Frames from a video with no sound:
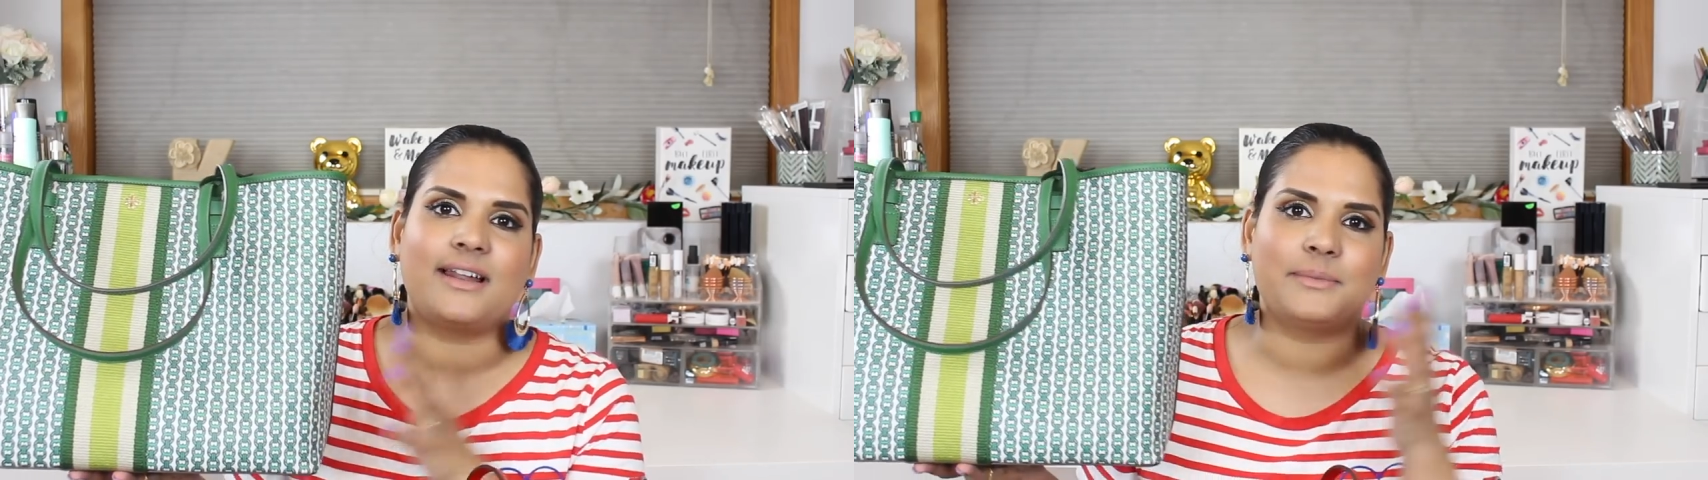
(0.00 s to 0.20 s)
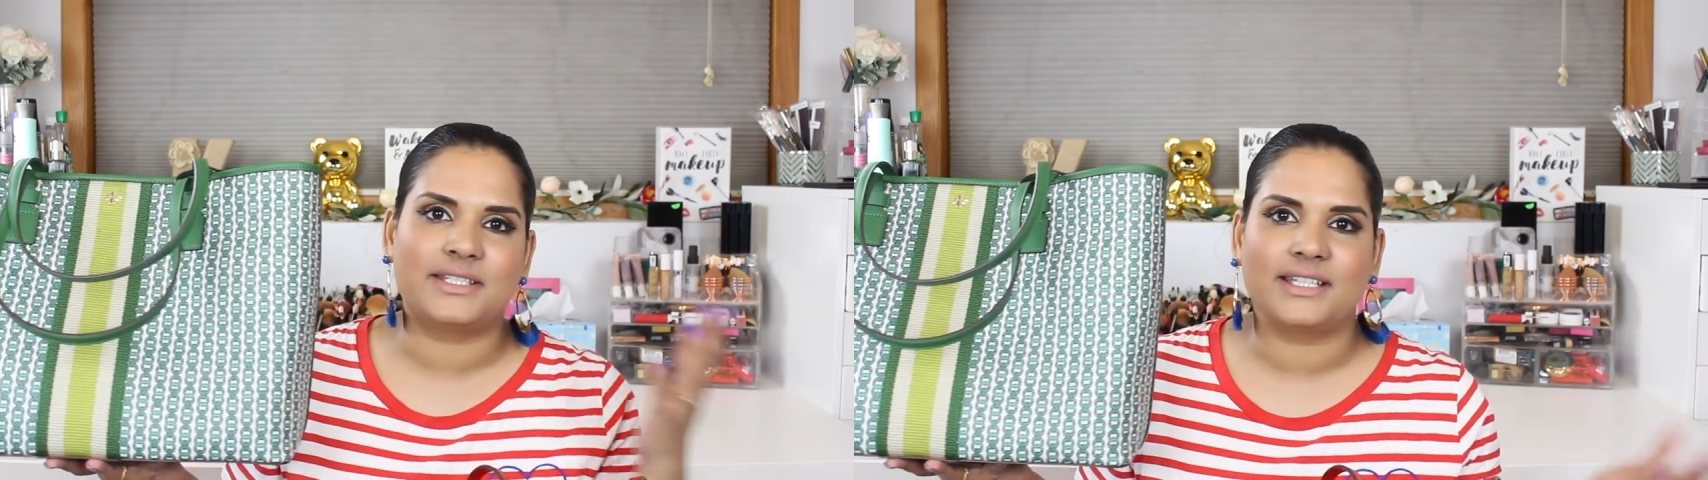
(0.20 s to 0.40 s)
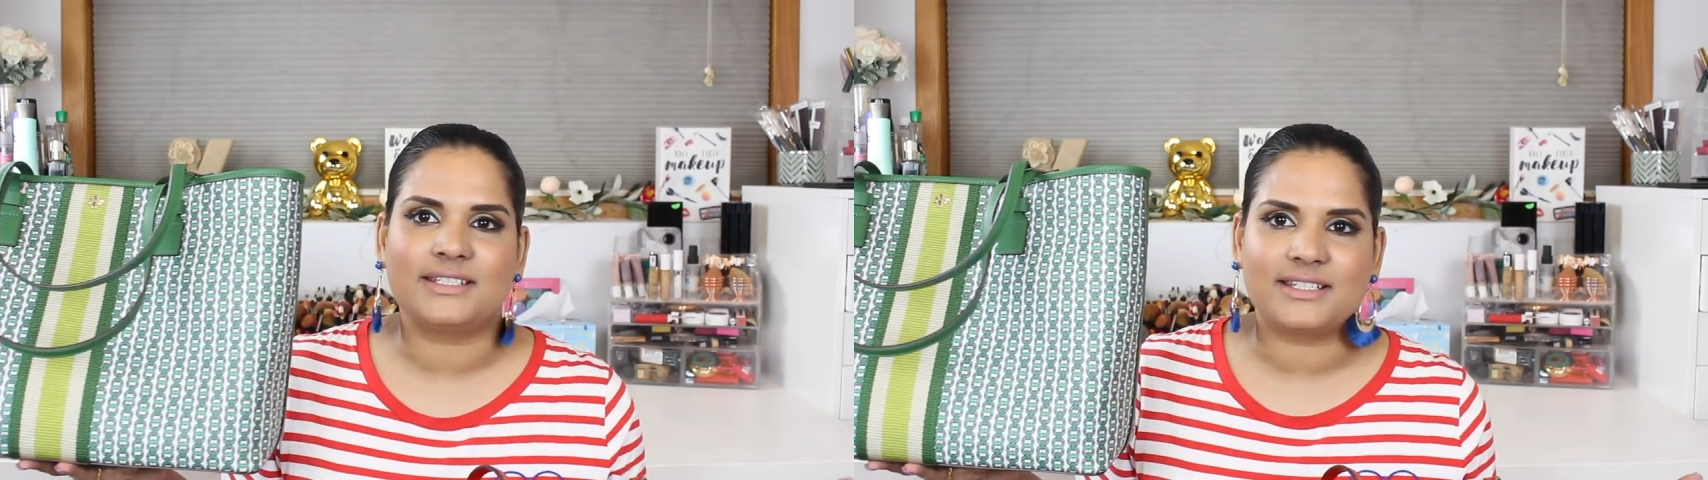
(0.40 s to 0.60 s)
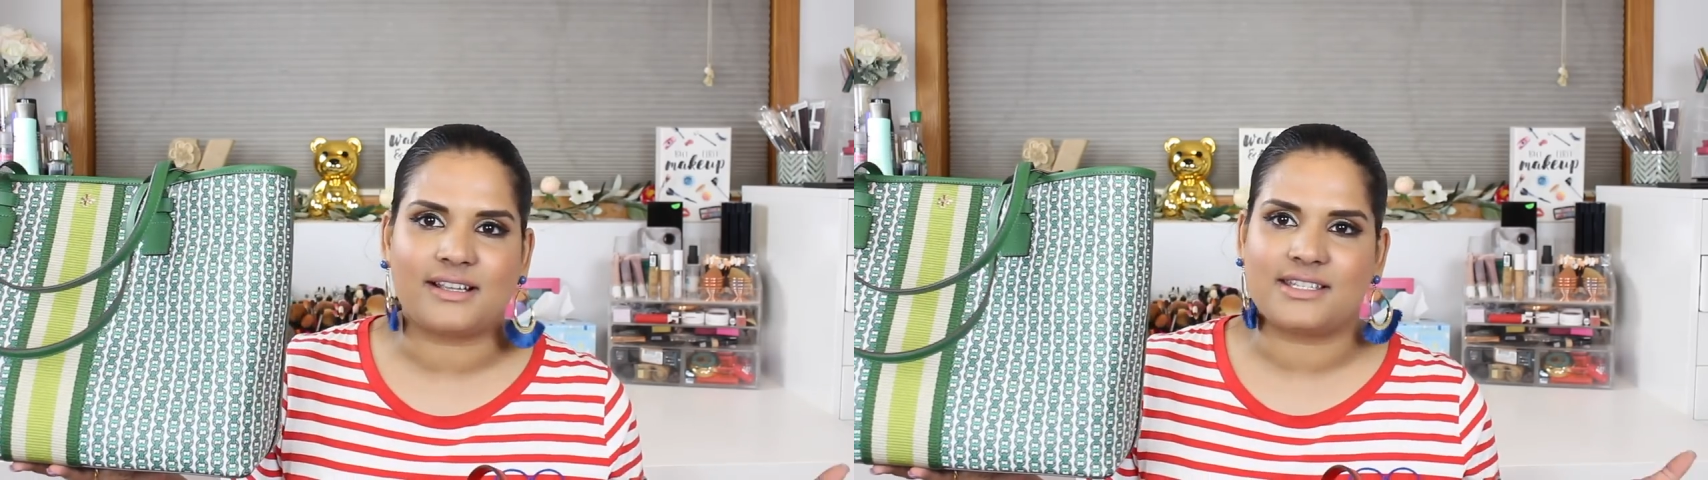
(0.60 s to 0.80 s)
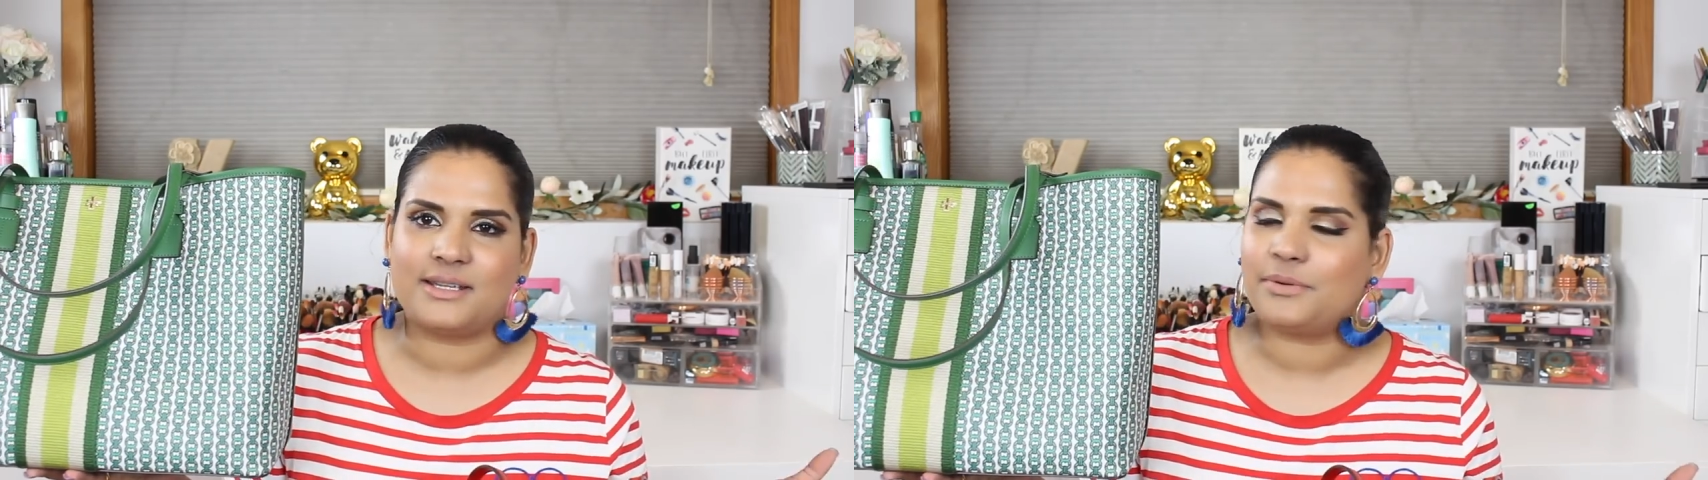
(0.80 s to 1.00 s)
I'm a sick,
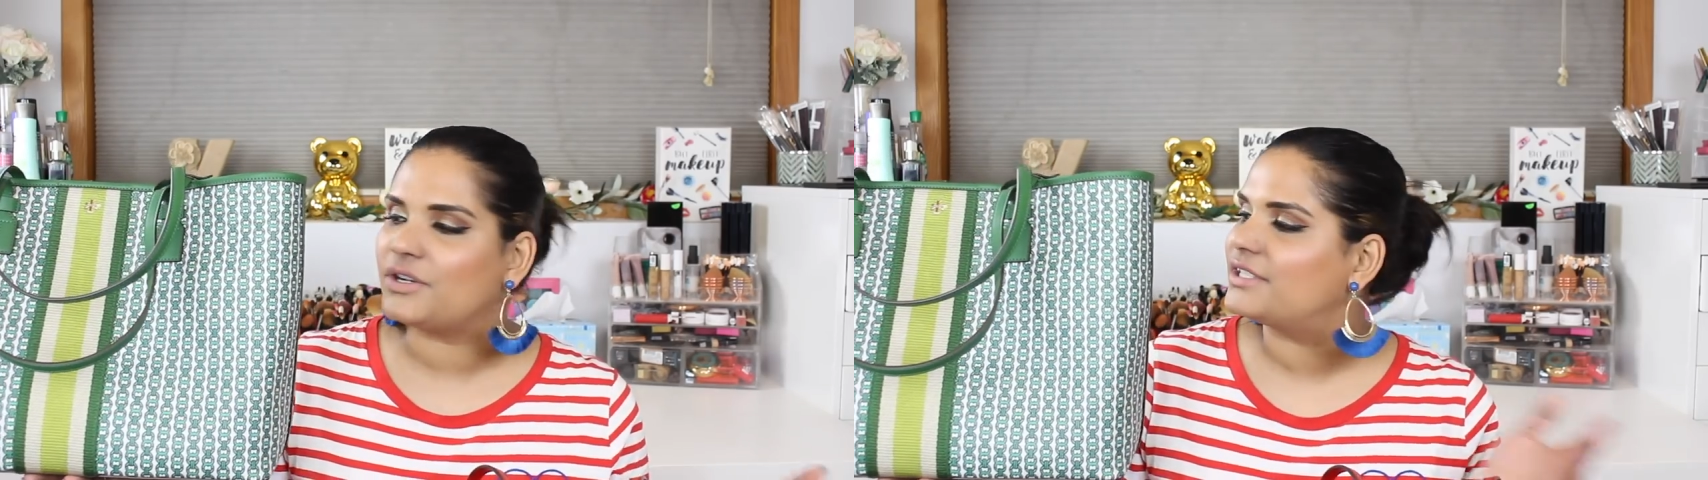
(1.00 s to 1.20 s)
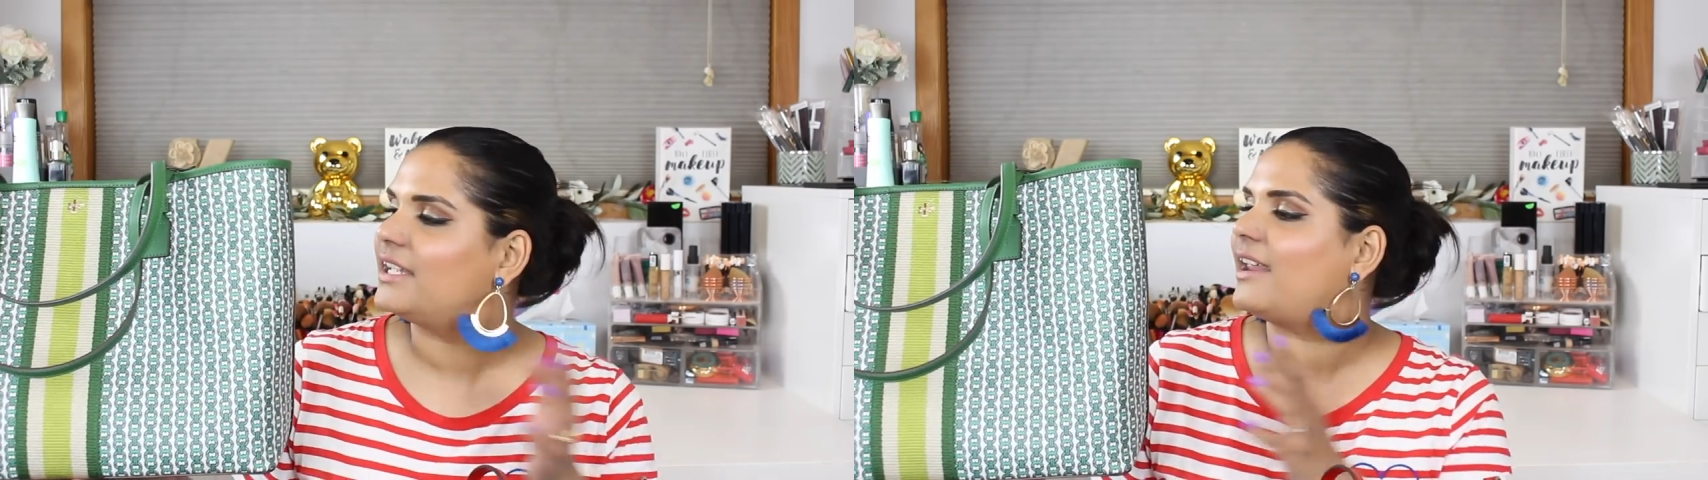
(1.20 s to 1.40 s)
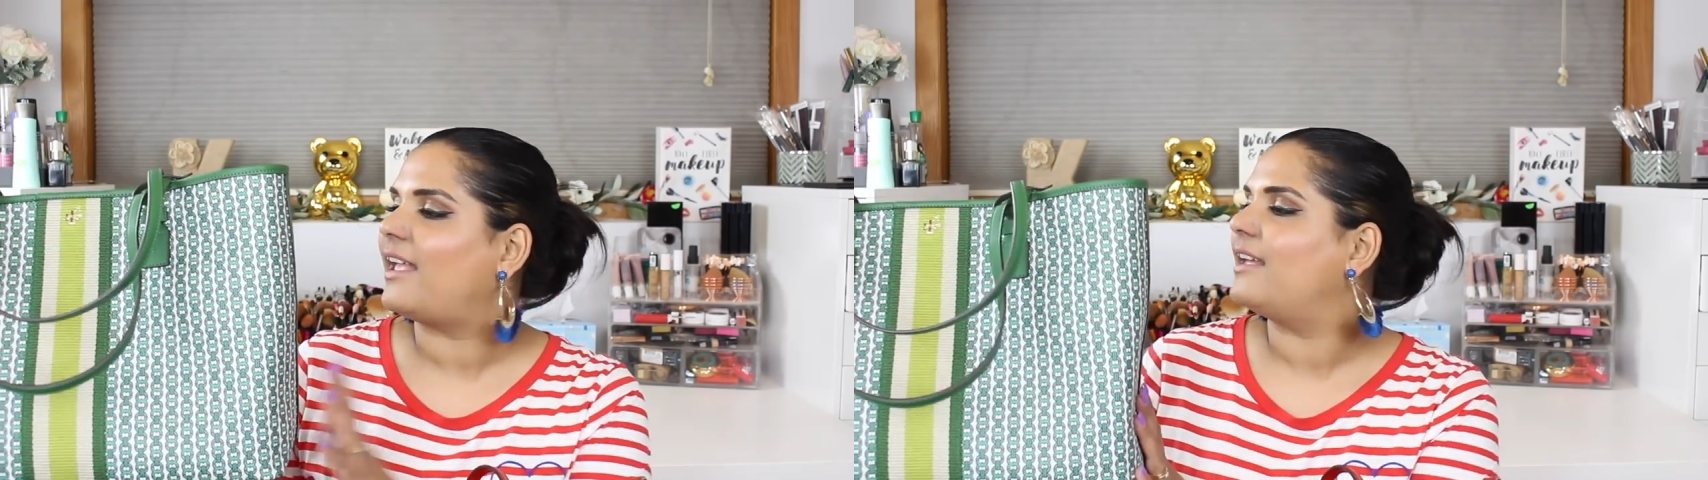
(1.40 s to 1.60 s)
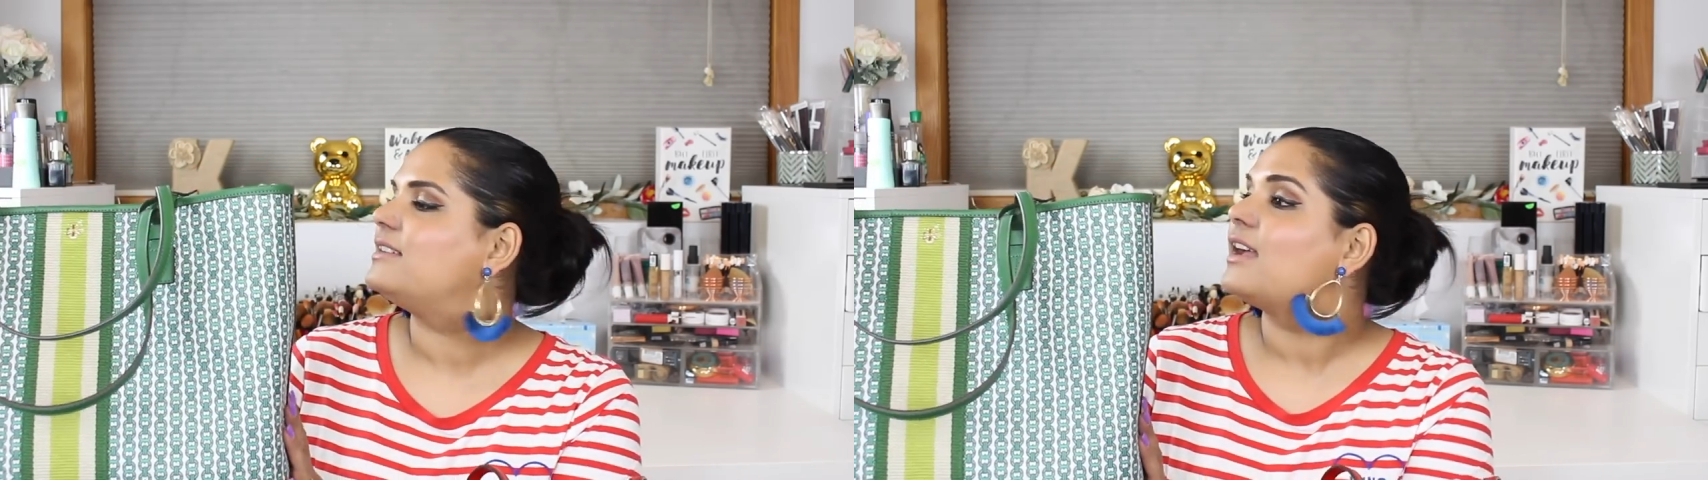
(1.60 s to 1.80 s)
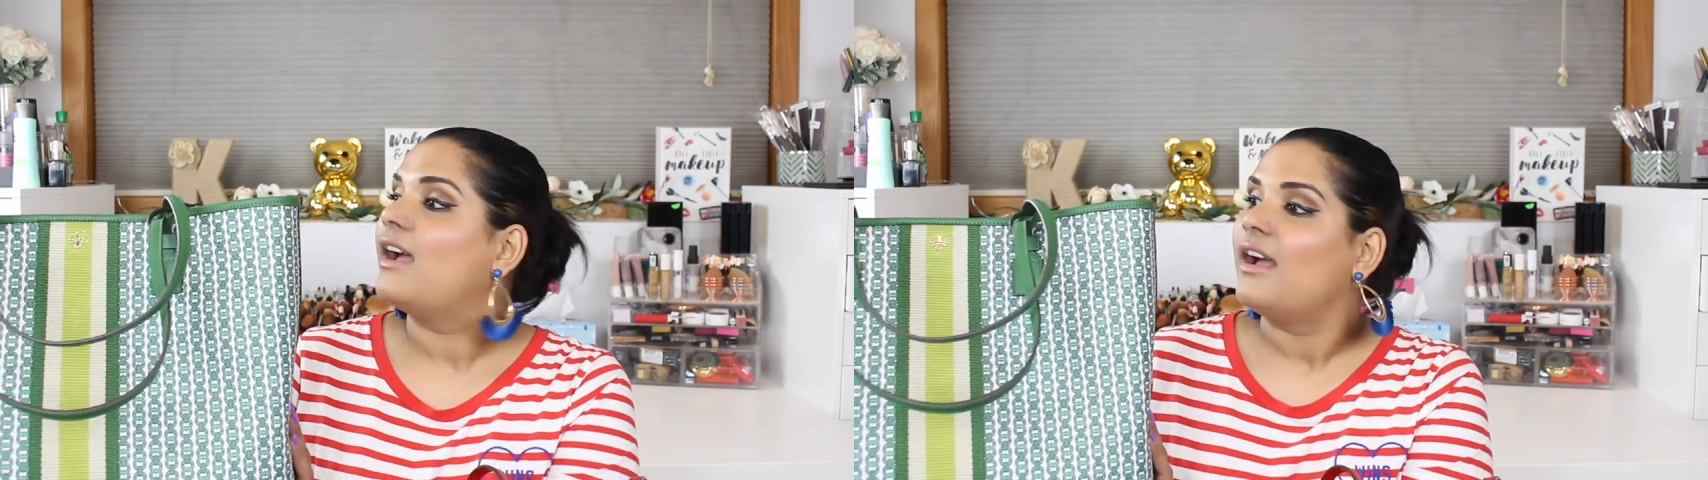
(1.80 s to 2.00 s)
disgusting person and